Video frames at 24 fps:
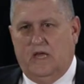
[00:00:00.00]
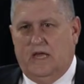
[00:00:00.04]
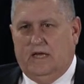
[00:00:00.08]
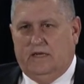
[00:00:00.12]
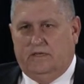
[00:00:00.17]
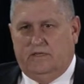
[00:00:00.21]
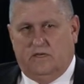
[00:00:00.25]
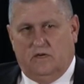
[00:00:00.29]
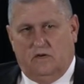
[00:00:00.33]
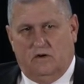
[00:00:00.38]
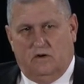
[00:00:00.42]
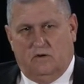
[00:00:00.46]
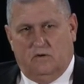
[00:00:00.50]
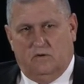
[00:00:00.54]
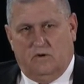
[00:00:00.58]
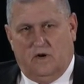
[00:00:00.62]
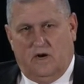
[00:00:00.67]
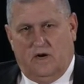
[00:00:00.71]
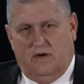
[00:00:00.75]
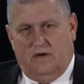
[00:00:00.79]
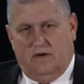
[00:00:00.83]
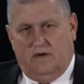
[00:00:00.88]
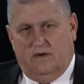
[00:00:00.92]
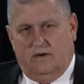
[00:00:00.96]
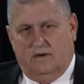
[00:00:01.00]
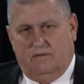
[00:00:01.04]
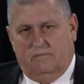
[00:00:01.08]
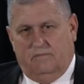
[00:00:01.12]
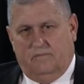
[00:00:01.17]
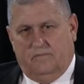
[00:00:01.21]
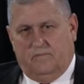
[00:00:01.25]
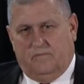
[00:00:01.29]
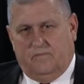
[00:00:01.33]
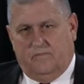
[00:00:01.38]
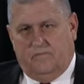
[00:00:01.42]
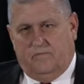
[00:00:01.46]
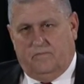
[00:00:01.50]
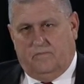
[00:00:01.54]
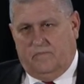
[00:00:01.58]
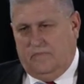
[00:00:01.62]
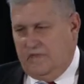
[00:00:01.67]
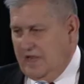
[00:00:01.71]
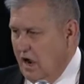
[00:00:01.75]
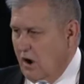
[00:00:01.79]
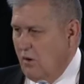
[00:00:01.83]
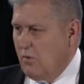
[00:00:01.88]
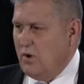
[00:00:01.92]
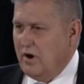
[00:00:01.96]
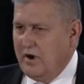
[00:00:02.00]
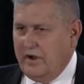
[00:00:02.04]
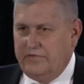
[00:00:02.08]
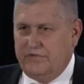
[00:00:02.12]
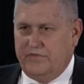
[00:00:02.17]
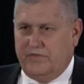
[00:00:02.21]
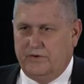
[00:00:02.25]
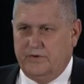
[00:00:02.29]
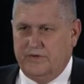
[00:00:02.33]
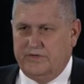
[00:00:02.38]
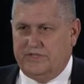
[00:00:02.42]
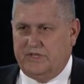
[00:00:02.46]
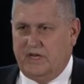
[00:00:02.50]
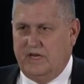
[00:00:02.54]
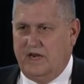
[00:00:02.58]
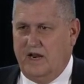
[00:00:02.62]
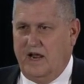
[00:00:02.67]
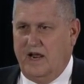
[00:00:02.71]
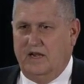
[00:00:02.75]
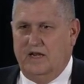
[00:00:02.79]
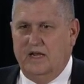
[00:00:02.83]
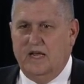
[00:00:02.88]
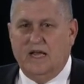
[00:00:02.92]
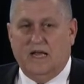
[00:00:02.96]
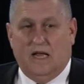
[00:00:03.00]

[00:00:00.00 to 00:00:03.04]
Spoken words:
So Now we're on Thursday night,